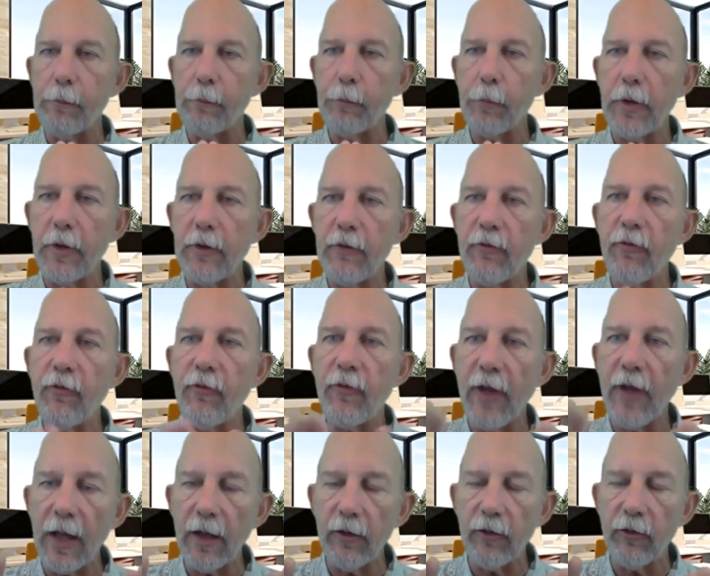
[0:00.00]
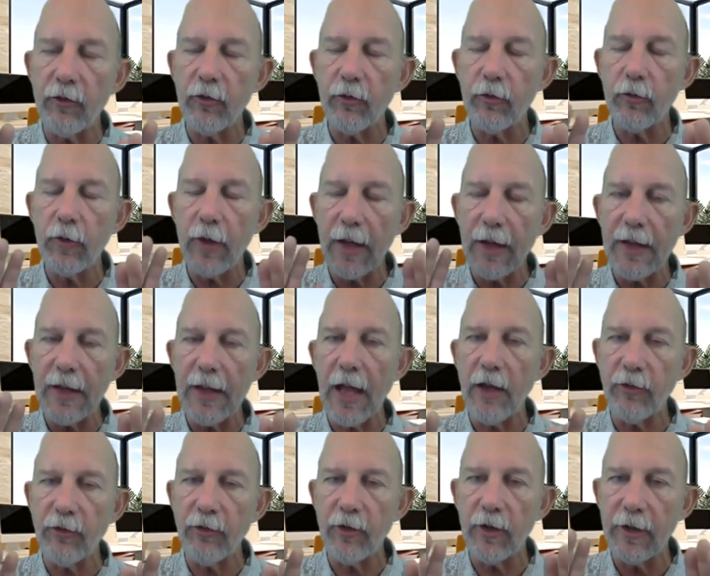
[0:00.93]
prevents
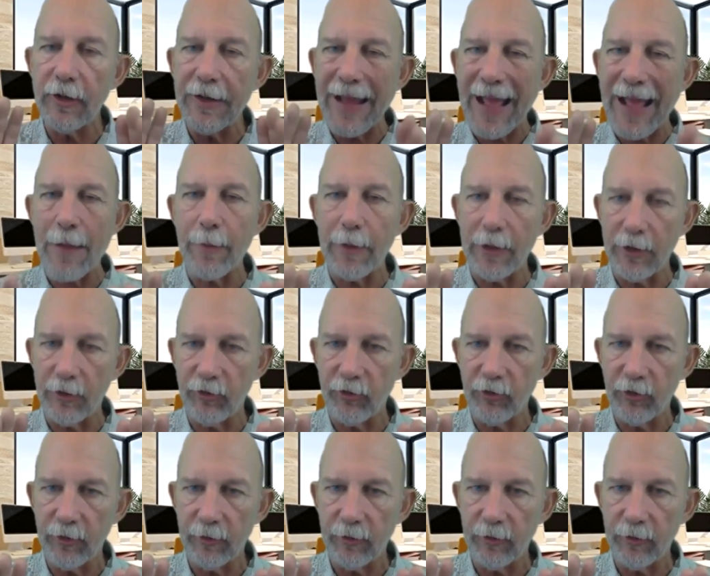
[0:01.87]
radiation damage.